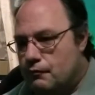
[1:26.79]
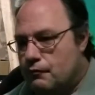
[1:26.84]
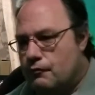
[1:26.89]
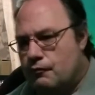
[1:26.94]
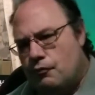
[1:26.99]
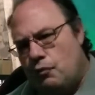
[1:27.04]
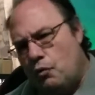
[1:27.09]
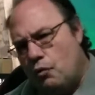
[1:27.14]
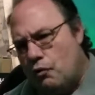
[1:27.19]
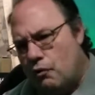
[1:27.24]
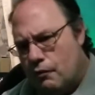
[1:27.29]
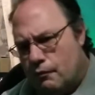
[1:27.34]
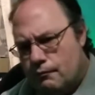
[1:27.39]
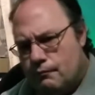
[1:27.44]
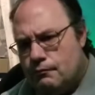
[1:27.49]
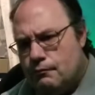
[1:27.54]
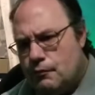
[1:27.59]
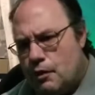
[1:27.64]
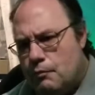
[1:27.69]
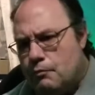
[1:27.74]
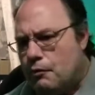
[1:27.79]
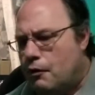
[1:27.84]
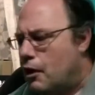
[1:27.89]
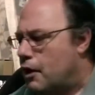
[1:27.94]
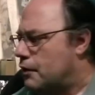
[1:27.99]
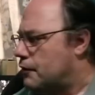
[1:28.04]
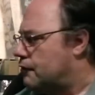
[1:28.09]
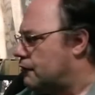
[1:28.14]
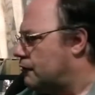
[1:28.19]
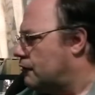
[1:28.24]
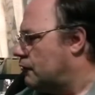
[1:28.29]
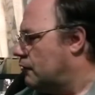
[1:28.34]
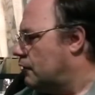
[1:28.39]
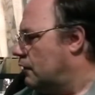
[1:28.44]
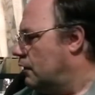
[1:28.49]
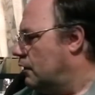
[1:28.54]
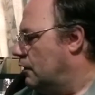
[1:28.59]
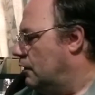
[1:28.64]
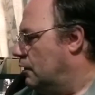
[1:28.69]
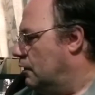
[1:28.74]
for a price
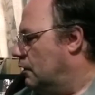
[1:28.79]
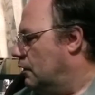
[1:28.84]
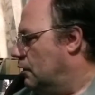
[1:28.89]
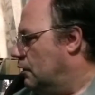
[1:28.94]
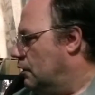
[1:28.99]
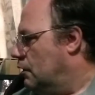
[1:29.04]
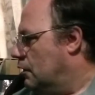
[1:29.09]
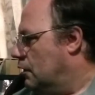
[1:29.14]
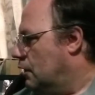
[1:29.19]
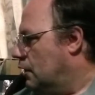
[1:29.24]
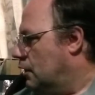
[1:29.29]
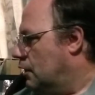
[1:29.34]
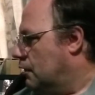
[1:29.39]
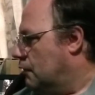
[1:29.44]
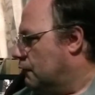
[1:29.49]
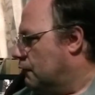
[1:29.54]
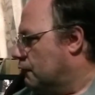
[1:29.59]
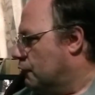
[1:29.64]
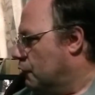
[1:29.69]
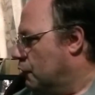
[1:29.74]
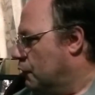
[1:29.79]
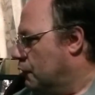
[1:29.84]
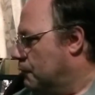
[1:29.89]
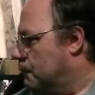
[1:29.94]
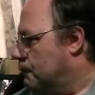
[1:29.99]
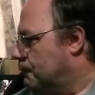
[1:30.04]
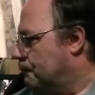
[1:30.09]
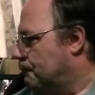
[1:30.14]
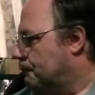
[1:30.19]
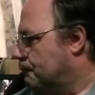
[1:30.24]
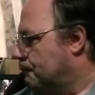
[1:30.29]
uh, from